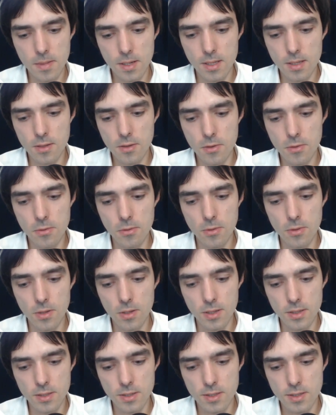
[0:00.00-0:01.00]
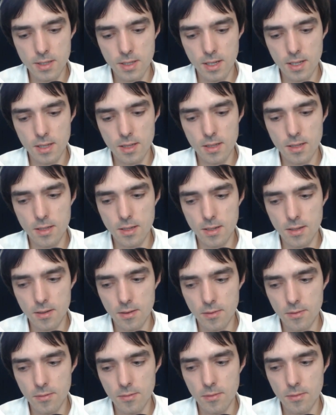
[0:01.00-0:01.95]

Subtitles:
and you will understand the